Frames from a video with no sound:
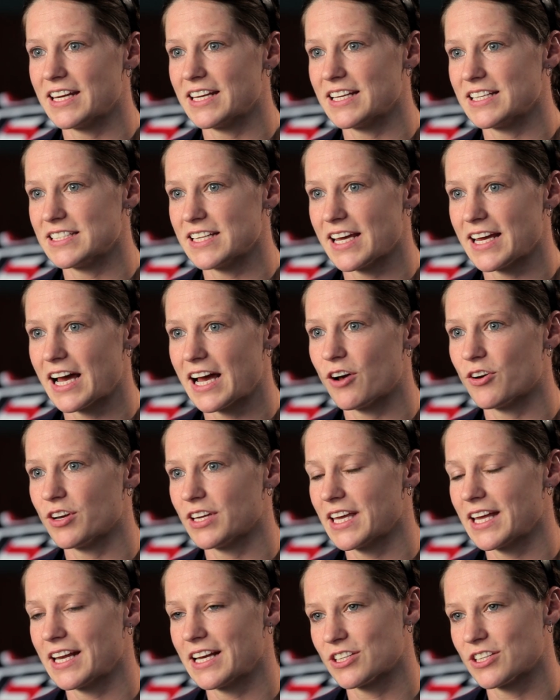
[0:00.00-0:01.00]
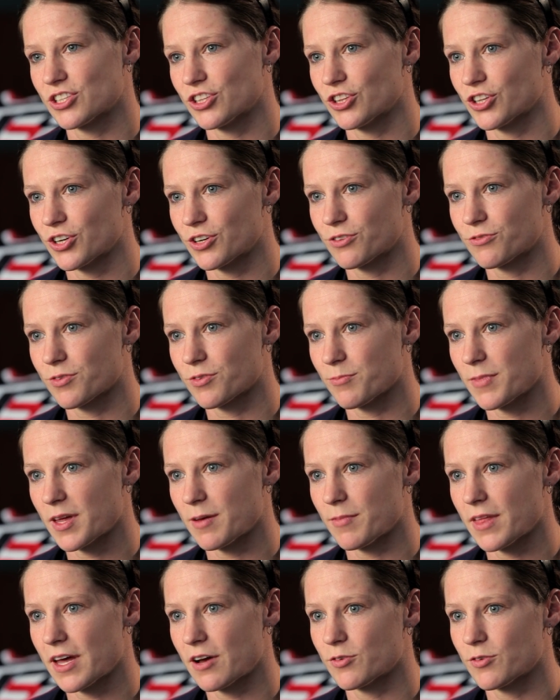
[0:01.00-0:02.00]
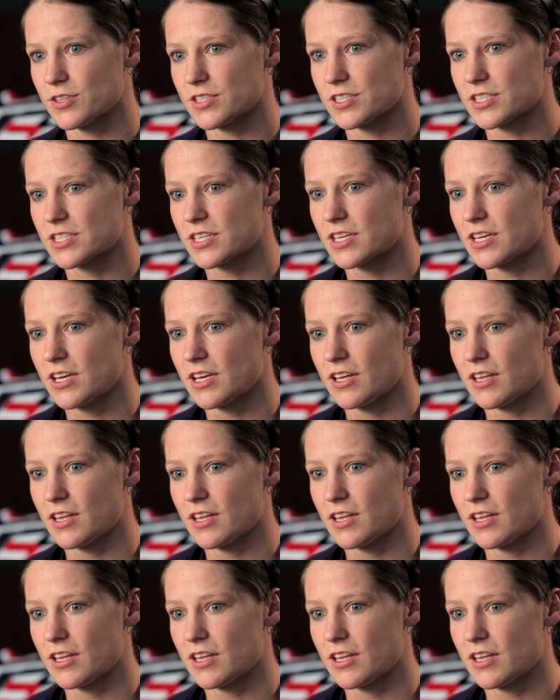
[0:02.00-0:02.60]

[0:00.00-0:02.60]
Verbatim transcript: in and day out and getting to learn from them, that was